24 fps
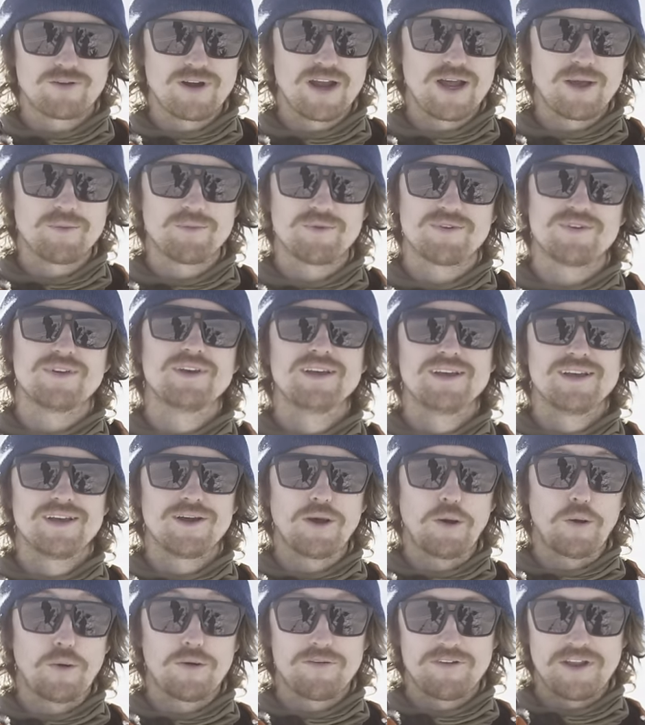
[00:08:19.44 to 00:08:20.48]
grabs,
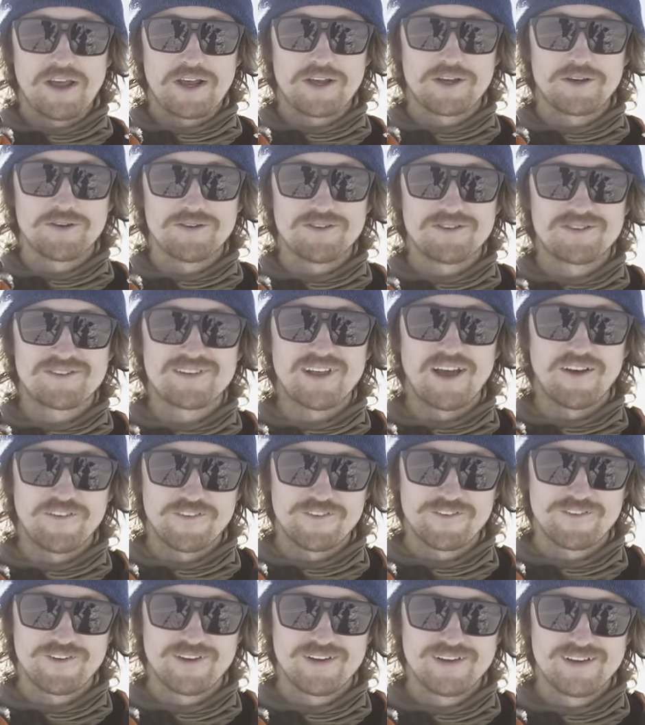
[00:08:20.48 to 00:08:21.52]
all of that good stuff.
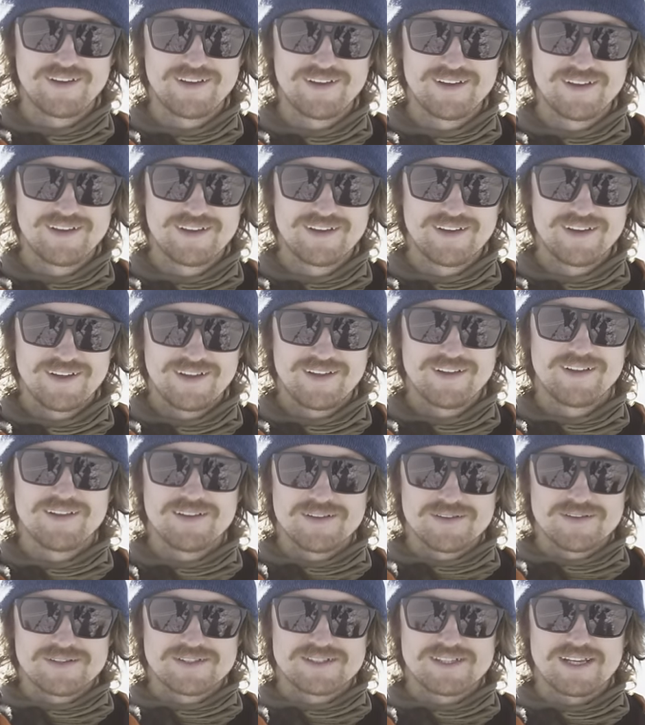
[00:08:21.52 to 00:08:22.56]

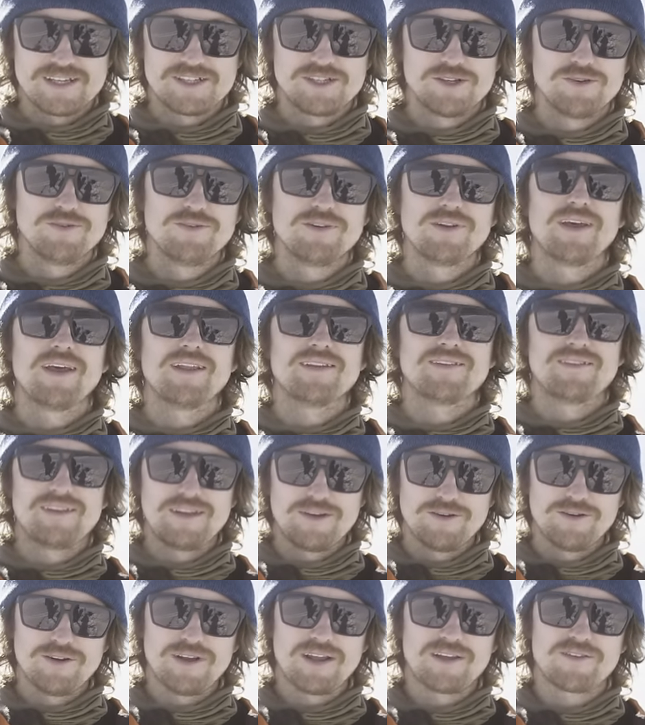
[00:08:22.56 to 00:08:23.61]
Stay tuned and see
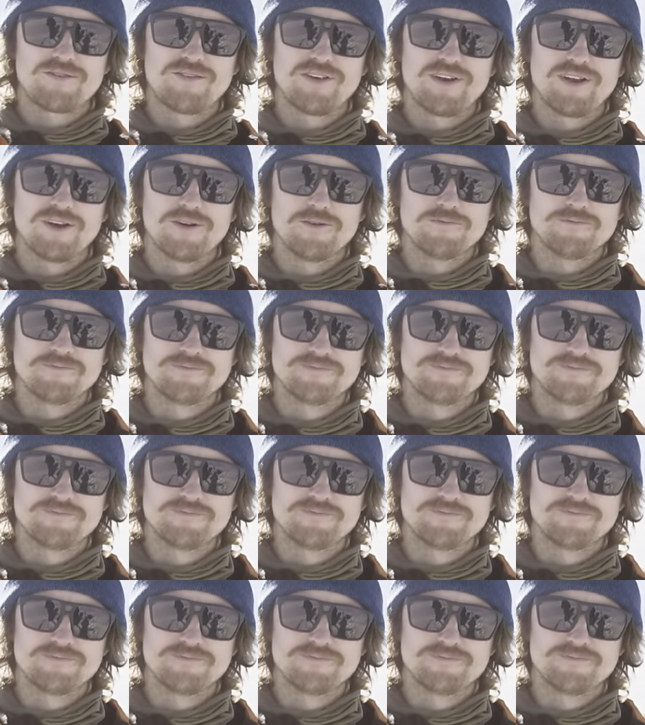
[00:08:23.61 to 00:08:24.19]
you in the next video.